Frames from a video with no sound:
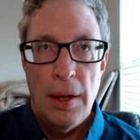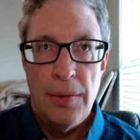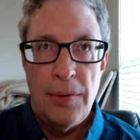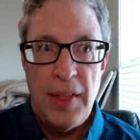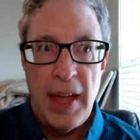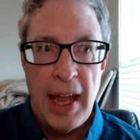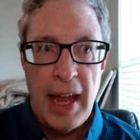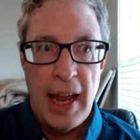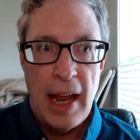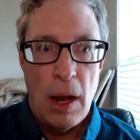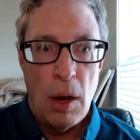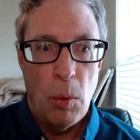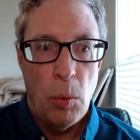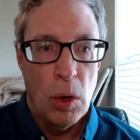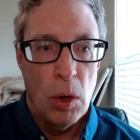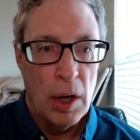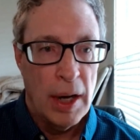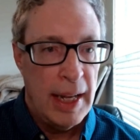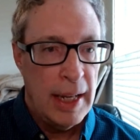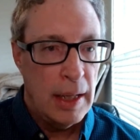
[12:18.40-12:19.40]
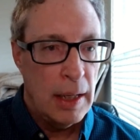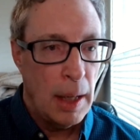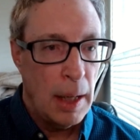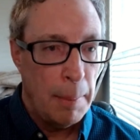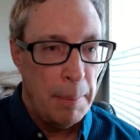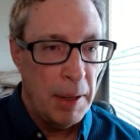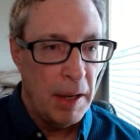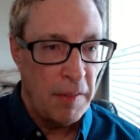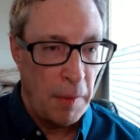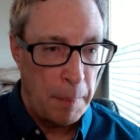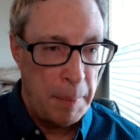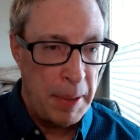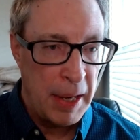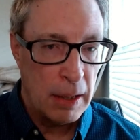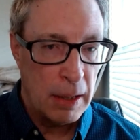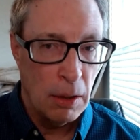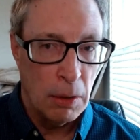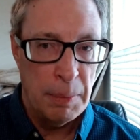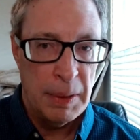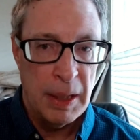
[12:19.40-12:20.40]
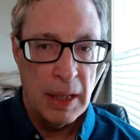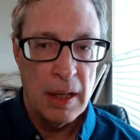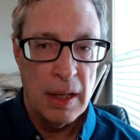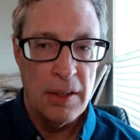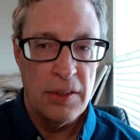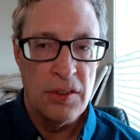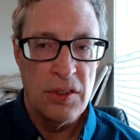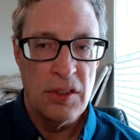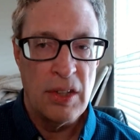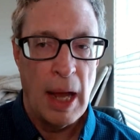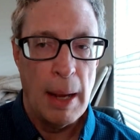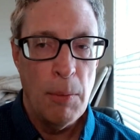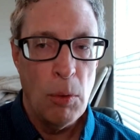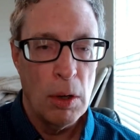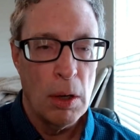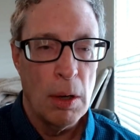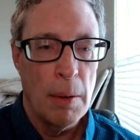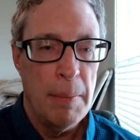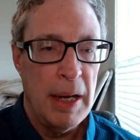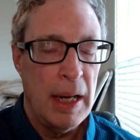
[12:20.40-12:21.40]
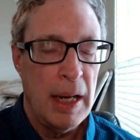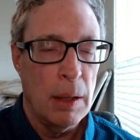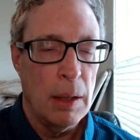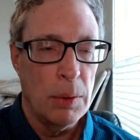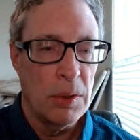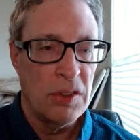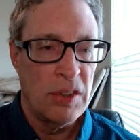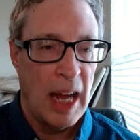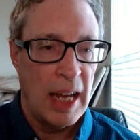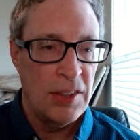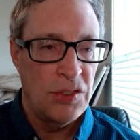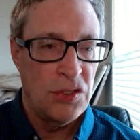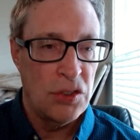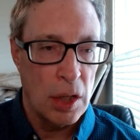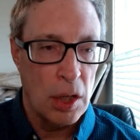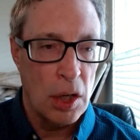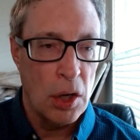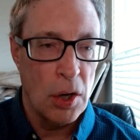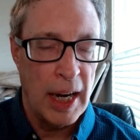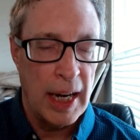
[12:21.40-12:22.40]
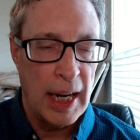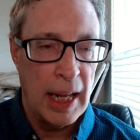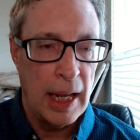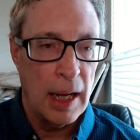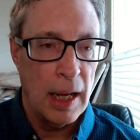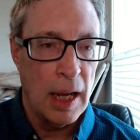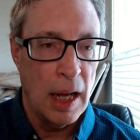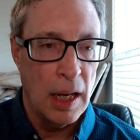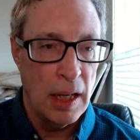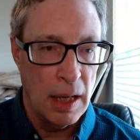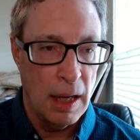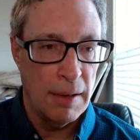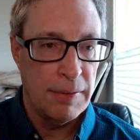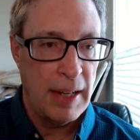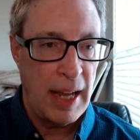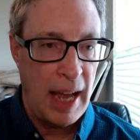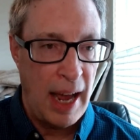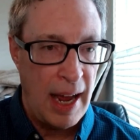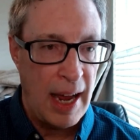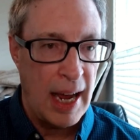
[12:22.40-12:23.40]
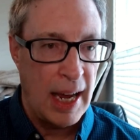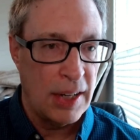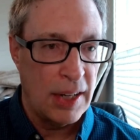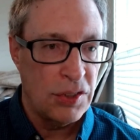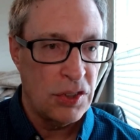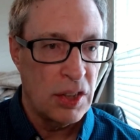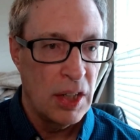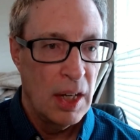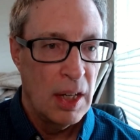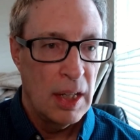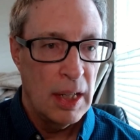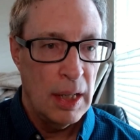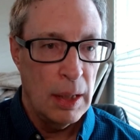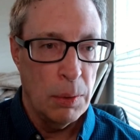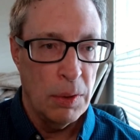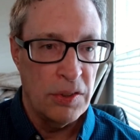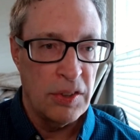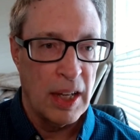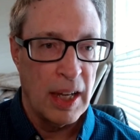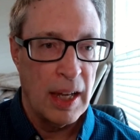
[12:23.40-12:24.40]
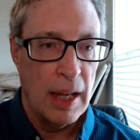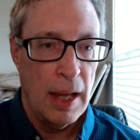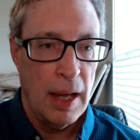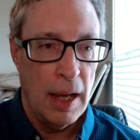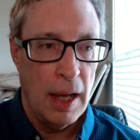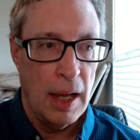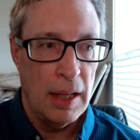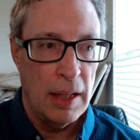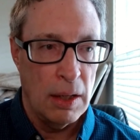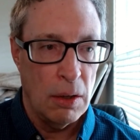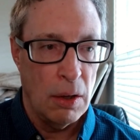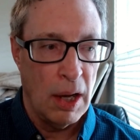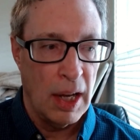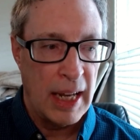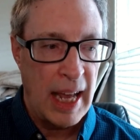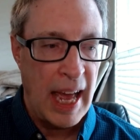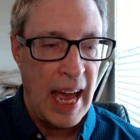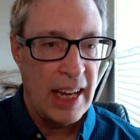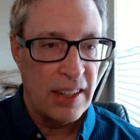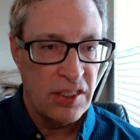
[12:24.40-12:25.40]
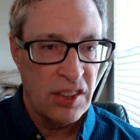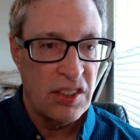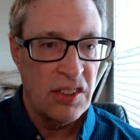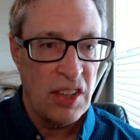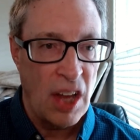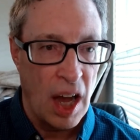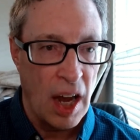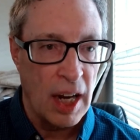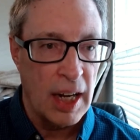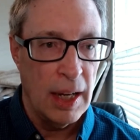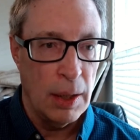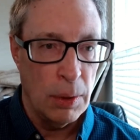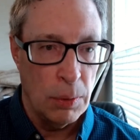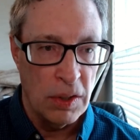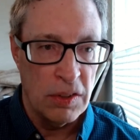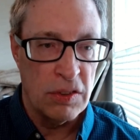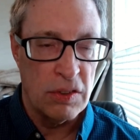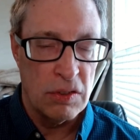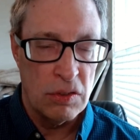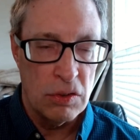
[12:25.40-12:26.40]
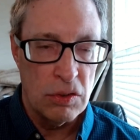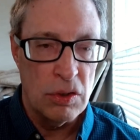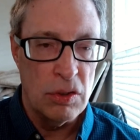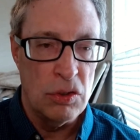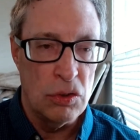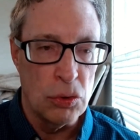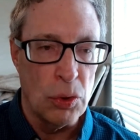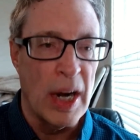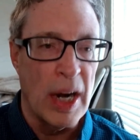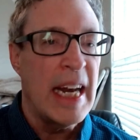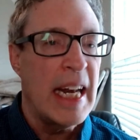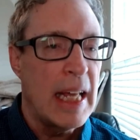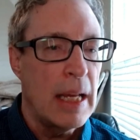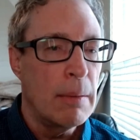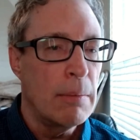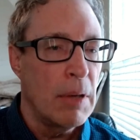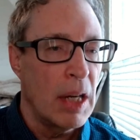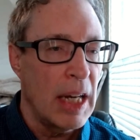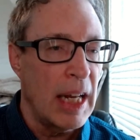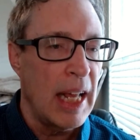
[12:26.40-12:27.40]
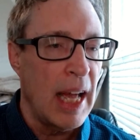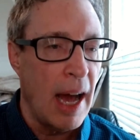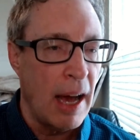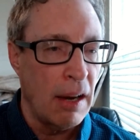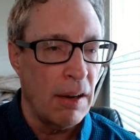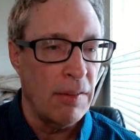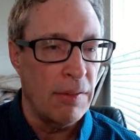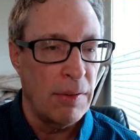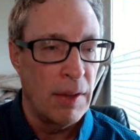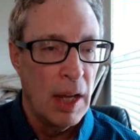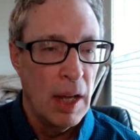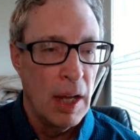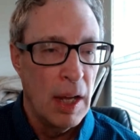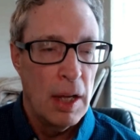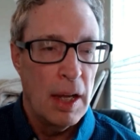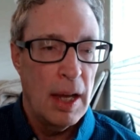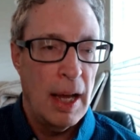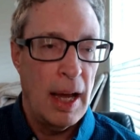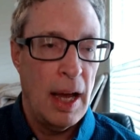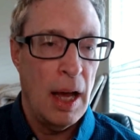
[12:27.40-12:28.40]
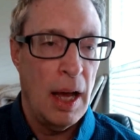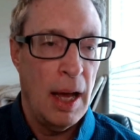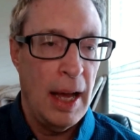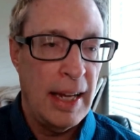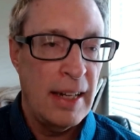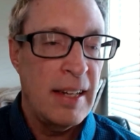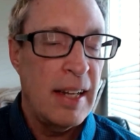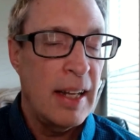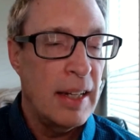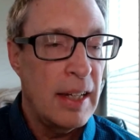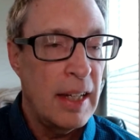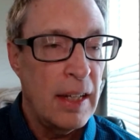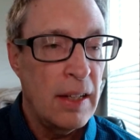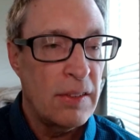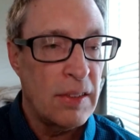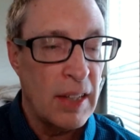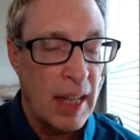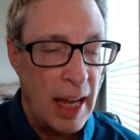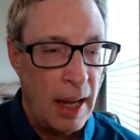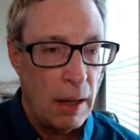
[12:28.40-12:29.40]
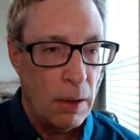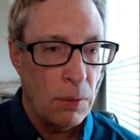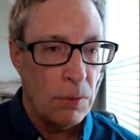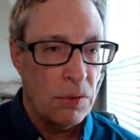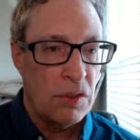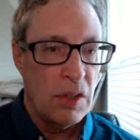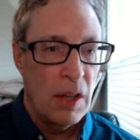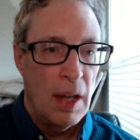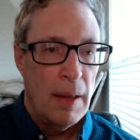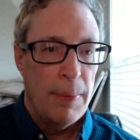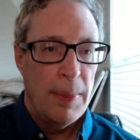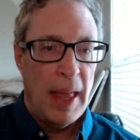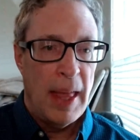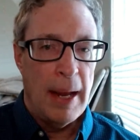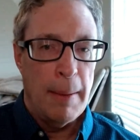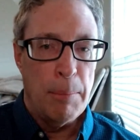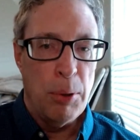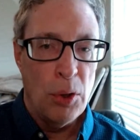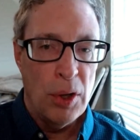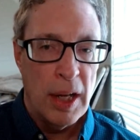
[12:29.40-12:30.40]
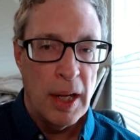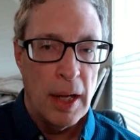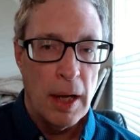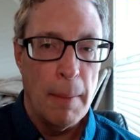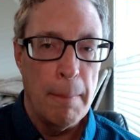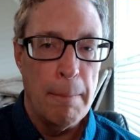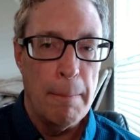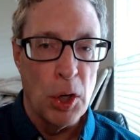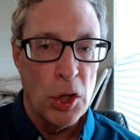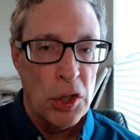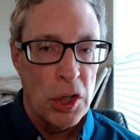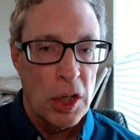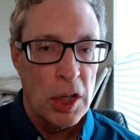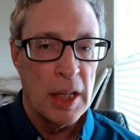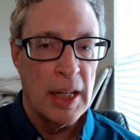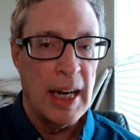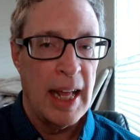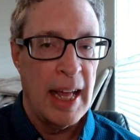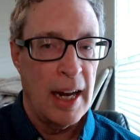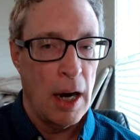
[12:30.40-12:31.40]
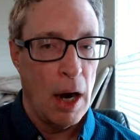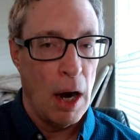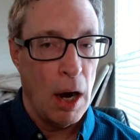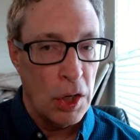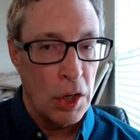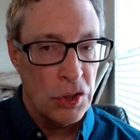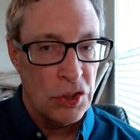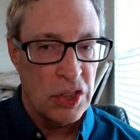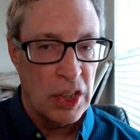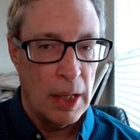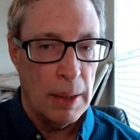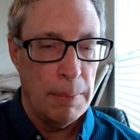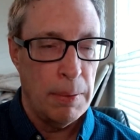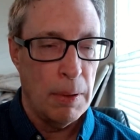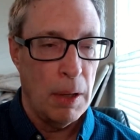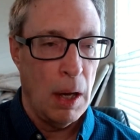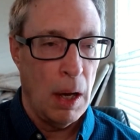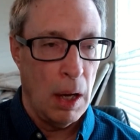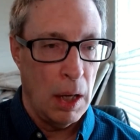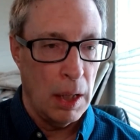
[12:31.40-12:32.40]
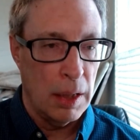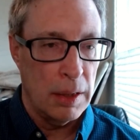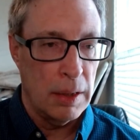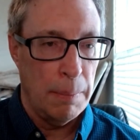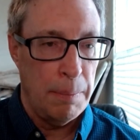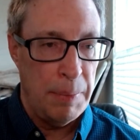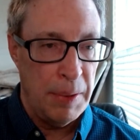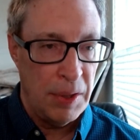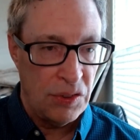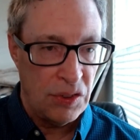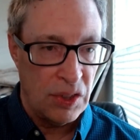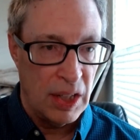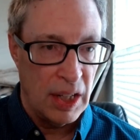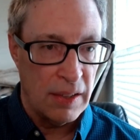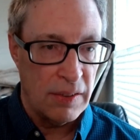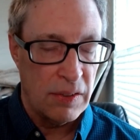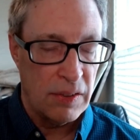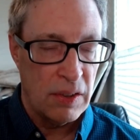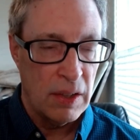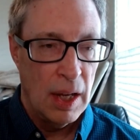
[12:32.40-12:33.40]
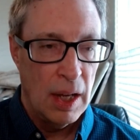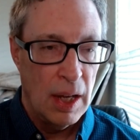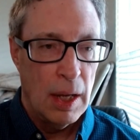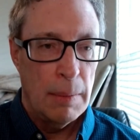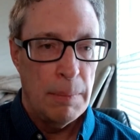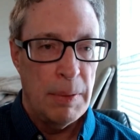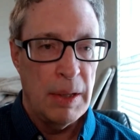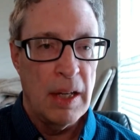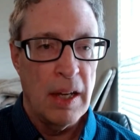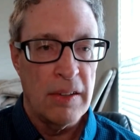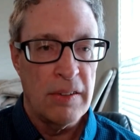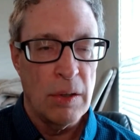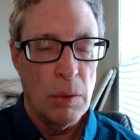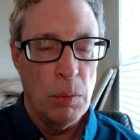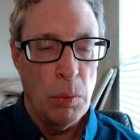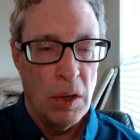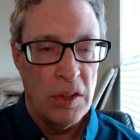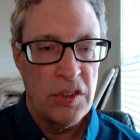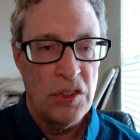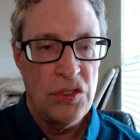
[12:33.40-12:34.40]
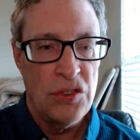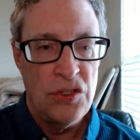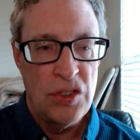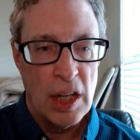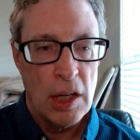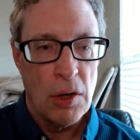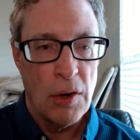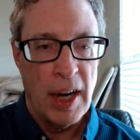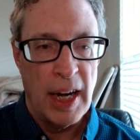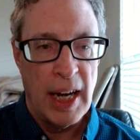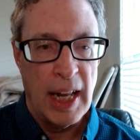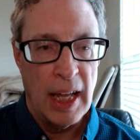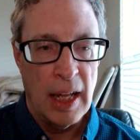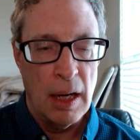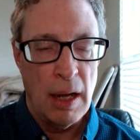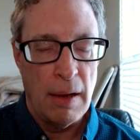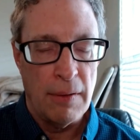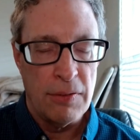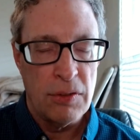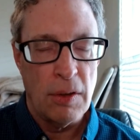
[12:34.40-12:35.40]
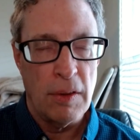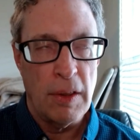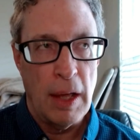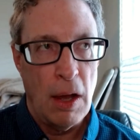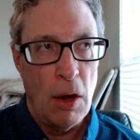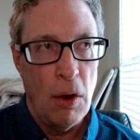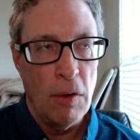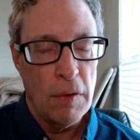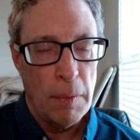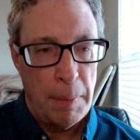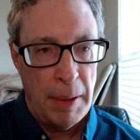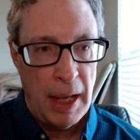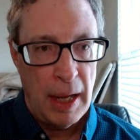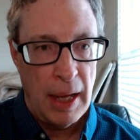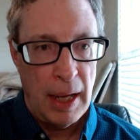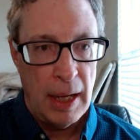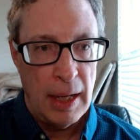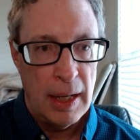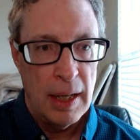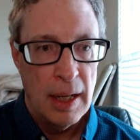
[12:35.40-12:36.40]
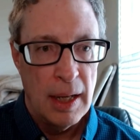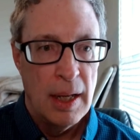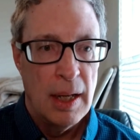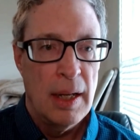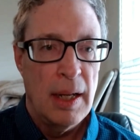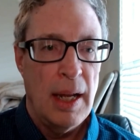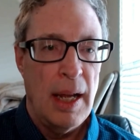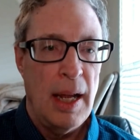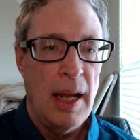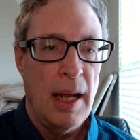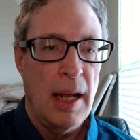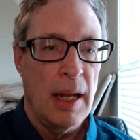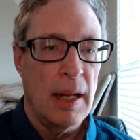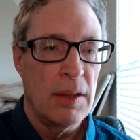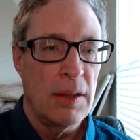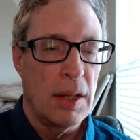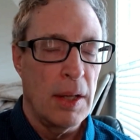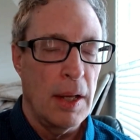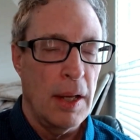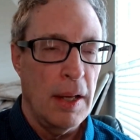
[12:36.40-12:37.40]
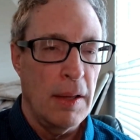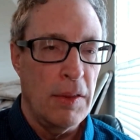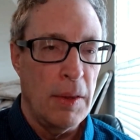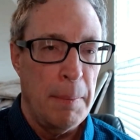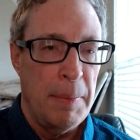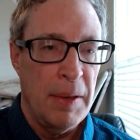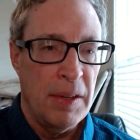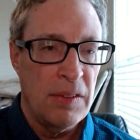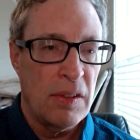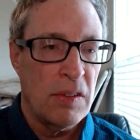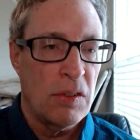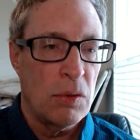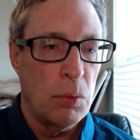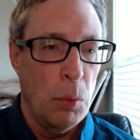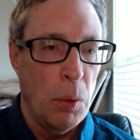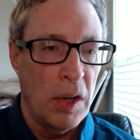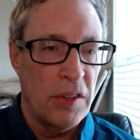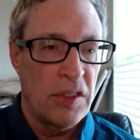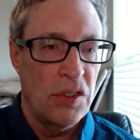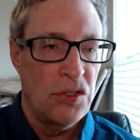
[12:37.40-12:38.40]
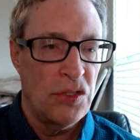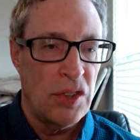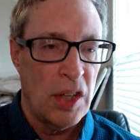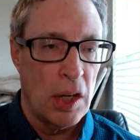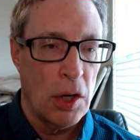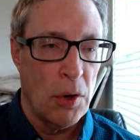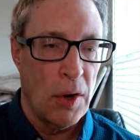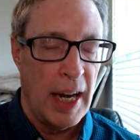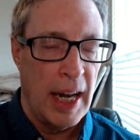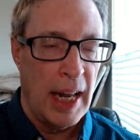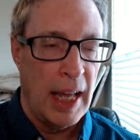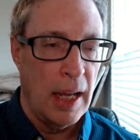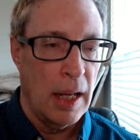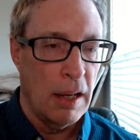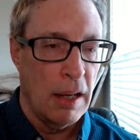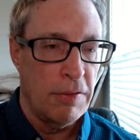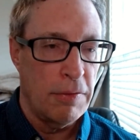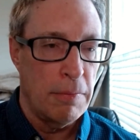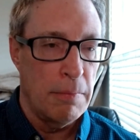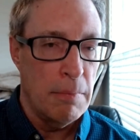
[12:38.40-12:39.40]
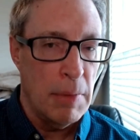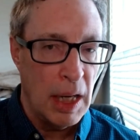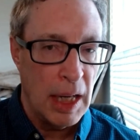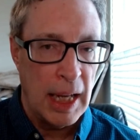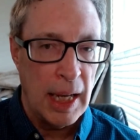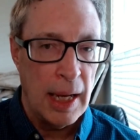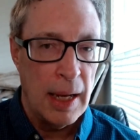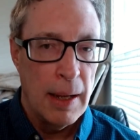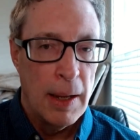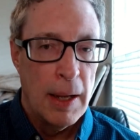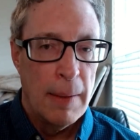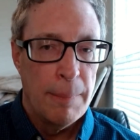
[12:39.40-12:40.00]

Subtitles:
they were in a bit of a pickle because Time Warner Media was not generating enough cash. It was a cash suck. It was draining money out of AT&T's accounts and putting a burden and a hardship on the business because it wasn't generating enough. So they overpaid, and the business wasn't generating enough money.